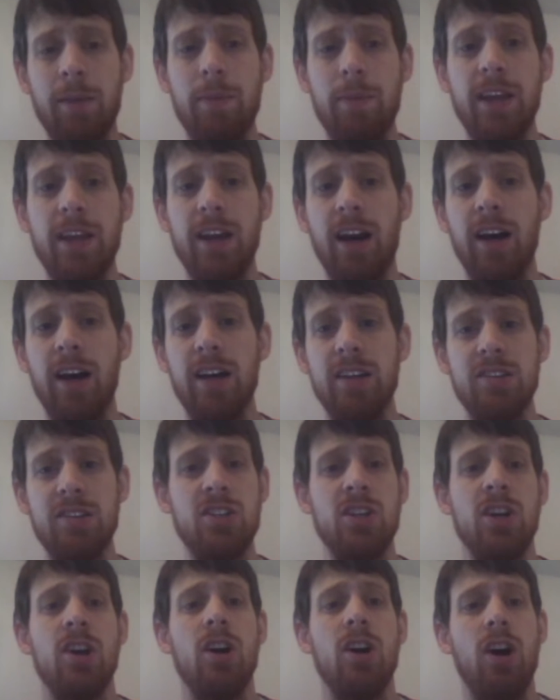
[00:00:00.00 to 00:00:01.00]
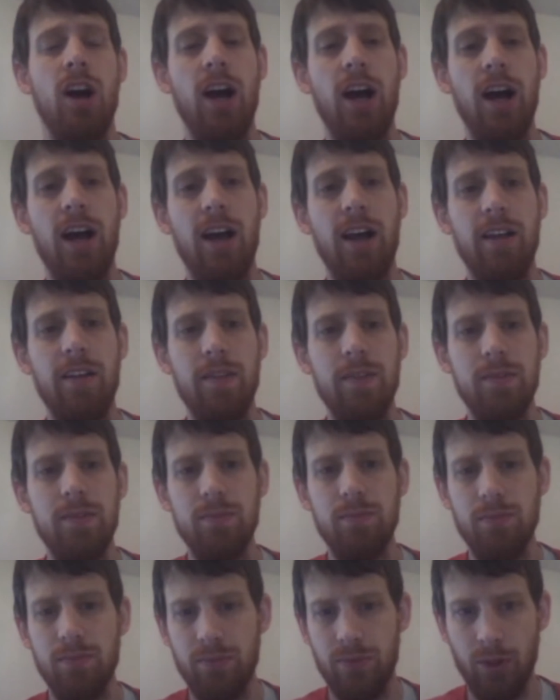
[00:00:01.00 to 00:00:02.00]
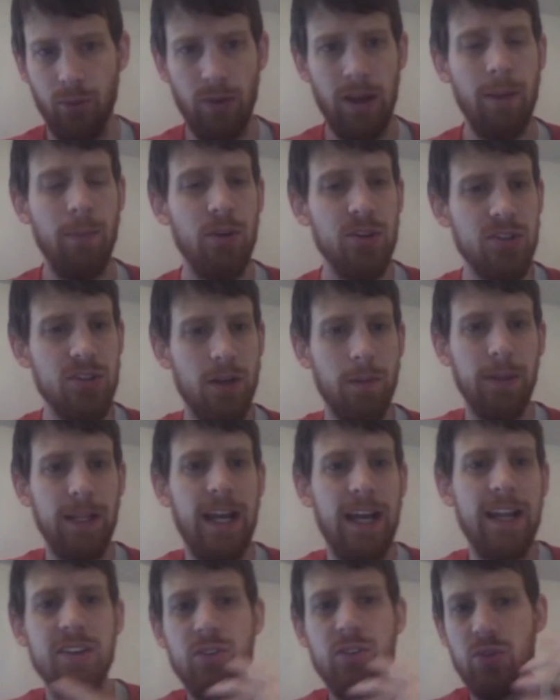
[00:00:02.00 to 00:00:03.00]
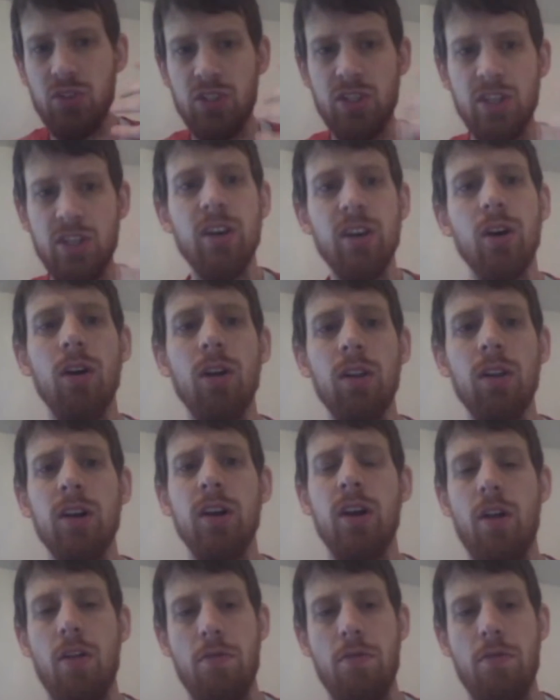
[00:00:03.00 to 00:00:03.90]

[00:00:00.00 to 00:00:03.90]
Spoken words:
because the rebels are planning to steal